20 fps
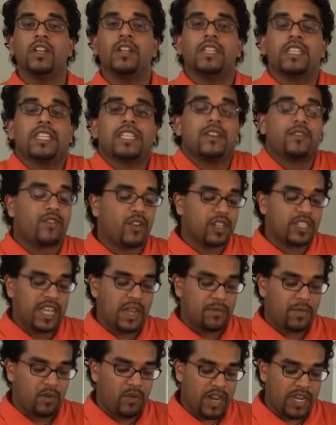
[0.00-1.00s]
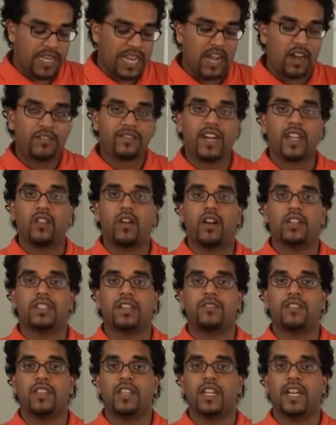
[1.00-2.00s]
See, for example, right now, if I lost
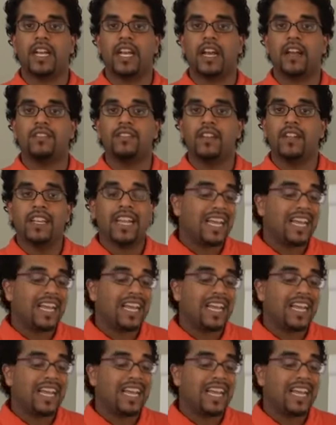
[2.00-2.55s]
everything I have,